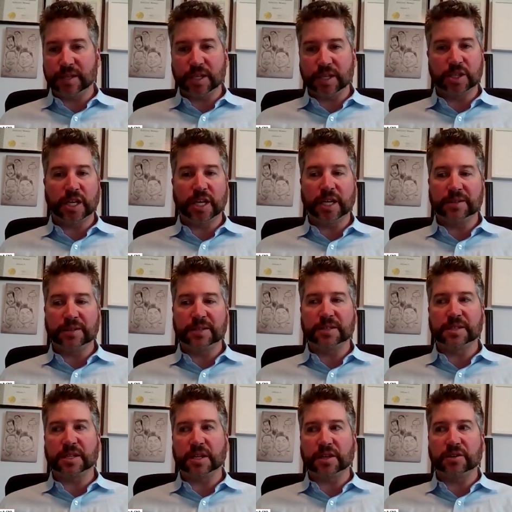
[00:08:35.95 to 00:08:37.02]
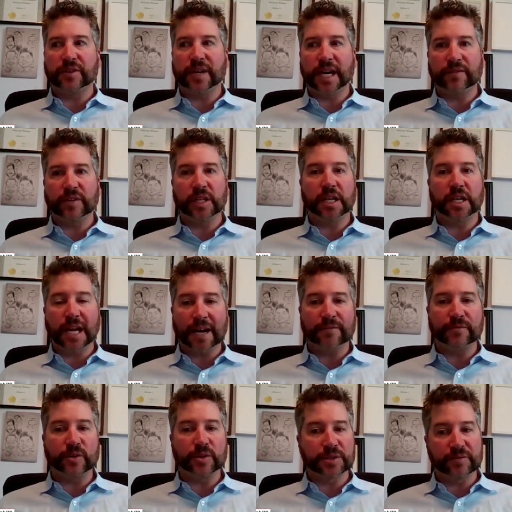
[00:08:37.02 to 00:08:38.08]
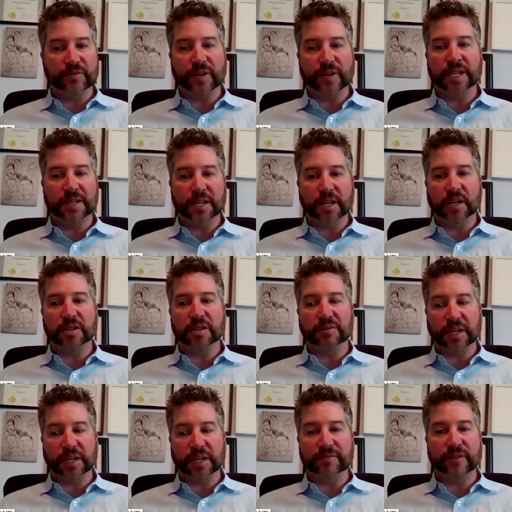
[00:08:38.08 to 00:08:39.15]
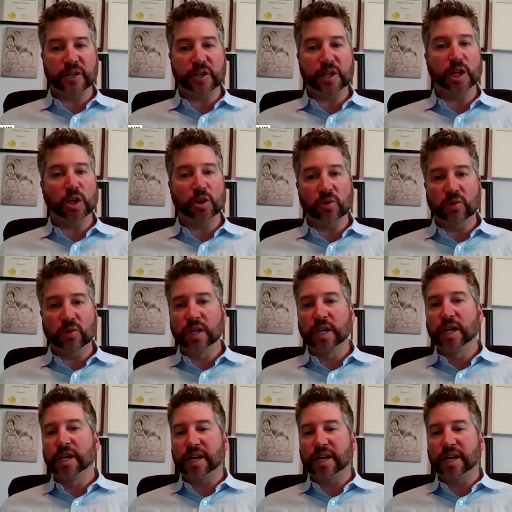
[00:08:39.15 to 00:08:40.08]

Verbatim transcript: the chances of having an adverse event are like very low,